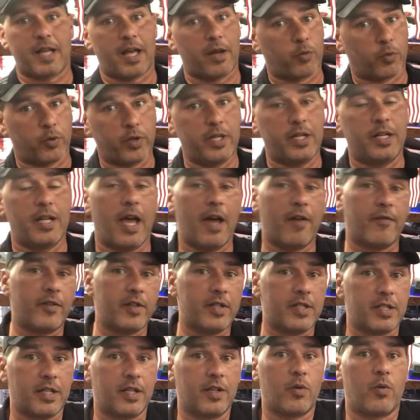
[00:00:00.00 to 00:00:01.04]
I read every
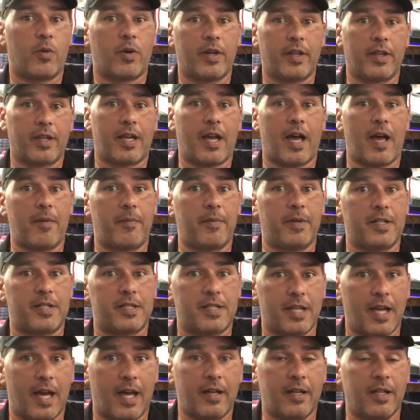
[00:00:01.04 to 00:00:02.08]
single one of the comments
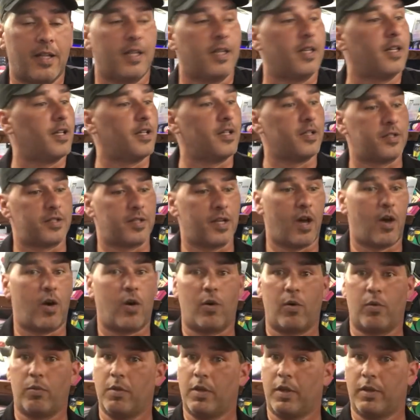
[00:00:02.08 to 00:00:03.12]
yet.
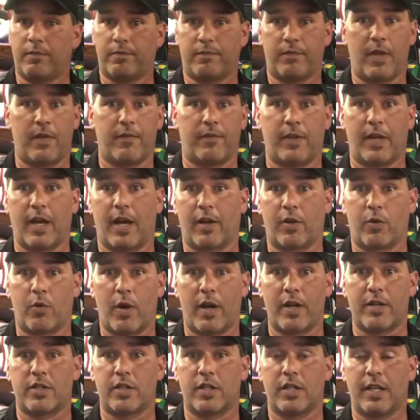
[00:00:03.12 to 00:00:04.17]
So if you got a
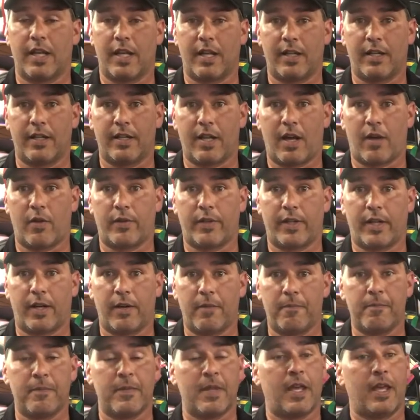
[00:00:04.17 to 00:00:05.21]
question, hit it down there.
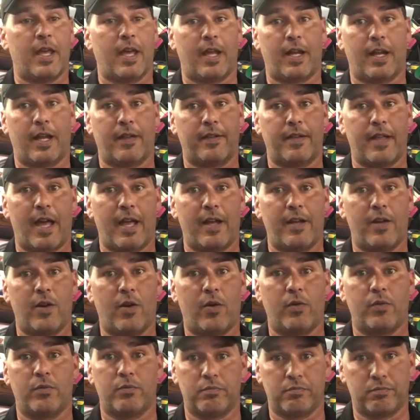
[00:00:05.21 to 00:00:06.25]
And on that
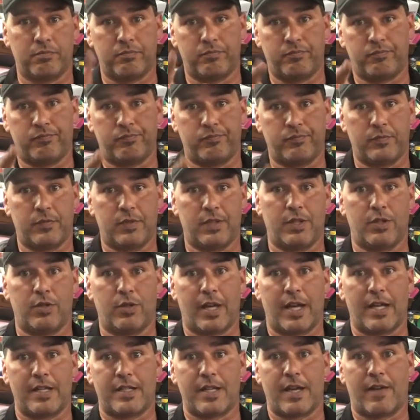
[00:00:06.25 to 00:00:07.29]
note, you
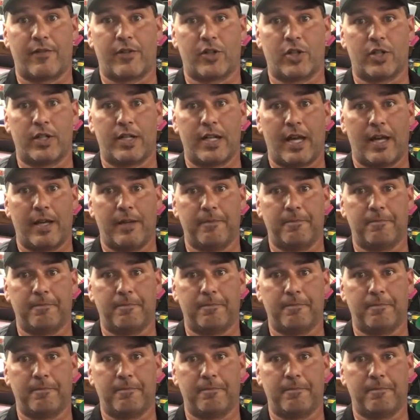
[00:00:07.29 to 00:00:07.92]
guys have a good night.